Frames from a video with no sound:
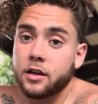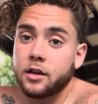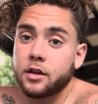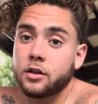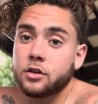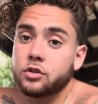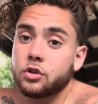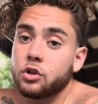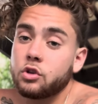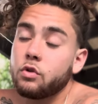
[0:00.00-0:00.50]

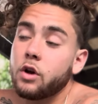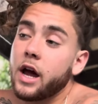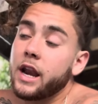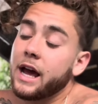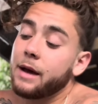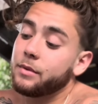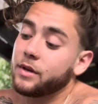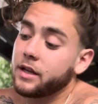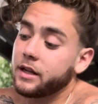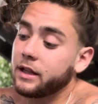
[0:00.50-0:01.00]
So you
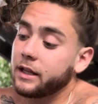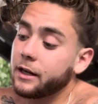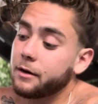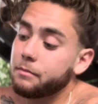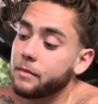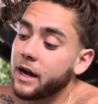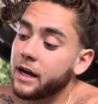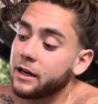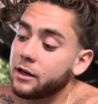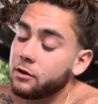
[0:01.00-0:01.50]
gotta be
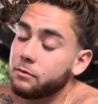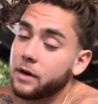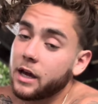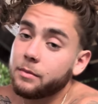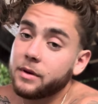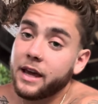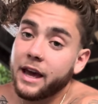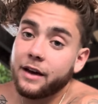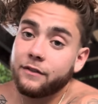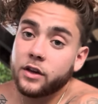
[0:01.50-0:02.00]
clear-minded. You may
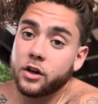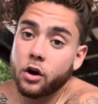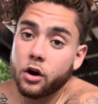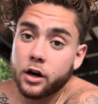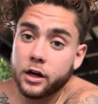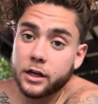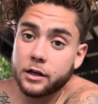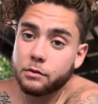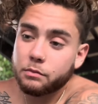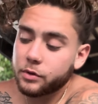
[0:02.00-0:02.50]
be
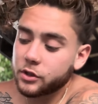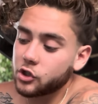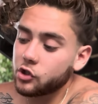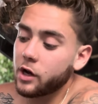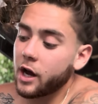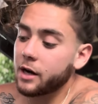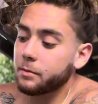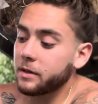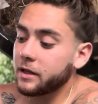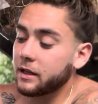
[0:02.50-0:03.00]
heavy-hearted, but you
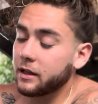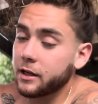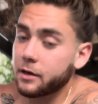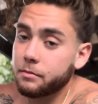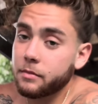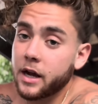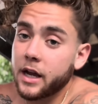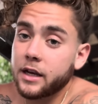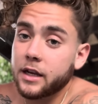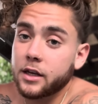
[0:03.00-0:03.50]
gotta be
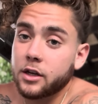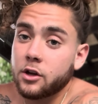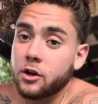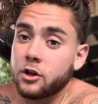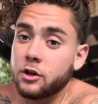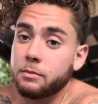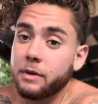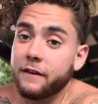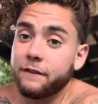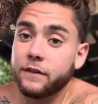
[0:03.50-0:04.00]
clear-minded.
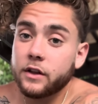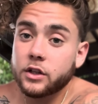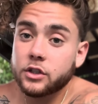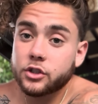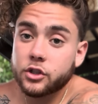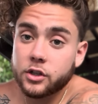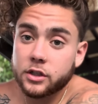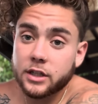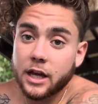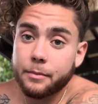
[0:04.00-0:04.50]
You may feel a
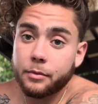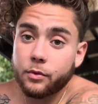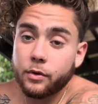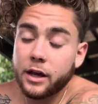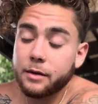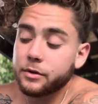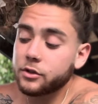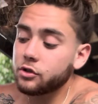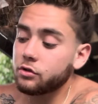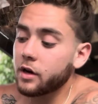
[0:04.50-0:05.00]
certain type of
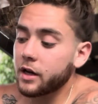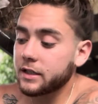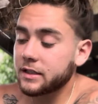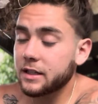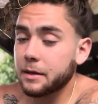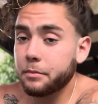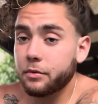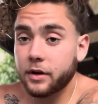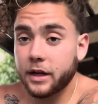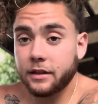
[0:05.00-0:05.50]
way, but you gotta
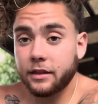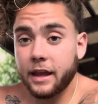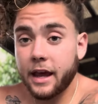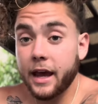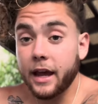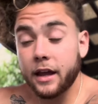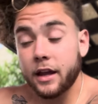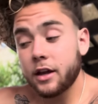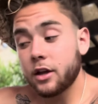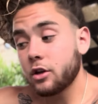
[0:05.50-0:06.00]
separate
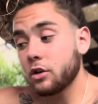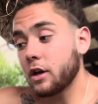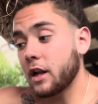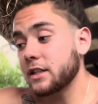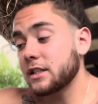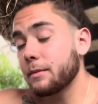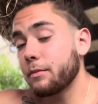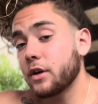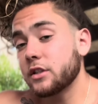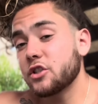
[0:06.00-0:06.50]
that. You gotta
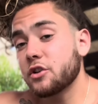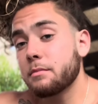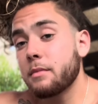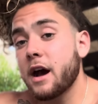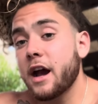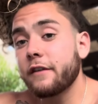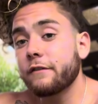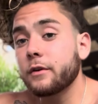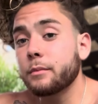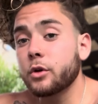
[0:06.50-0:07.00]
separate your
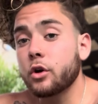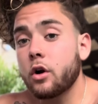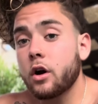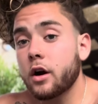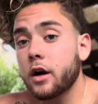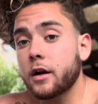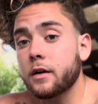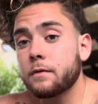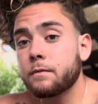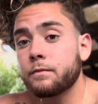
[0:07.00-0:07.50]
mind from your
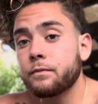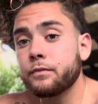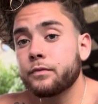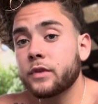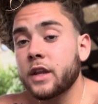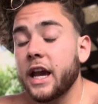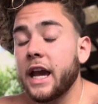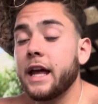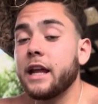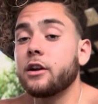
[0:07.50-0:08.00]
heart.
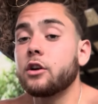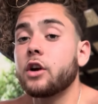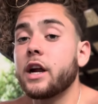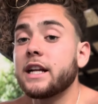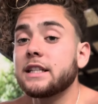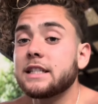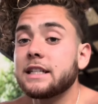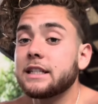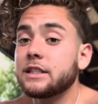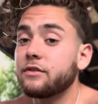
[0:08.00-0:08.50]
And
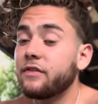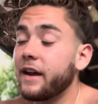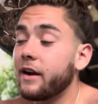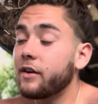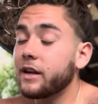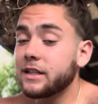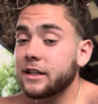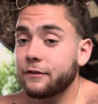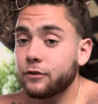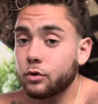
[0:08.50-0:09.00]
granted, it's
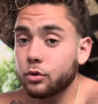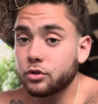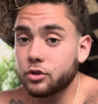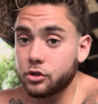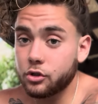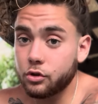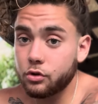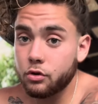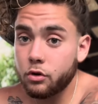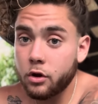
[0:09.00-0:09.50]
very difficult to
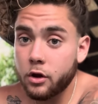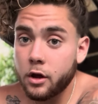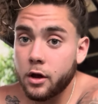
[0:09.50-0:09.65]
do.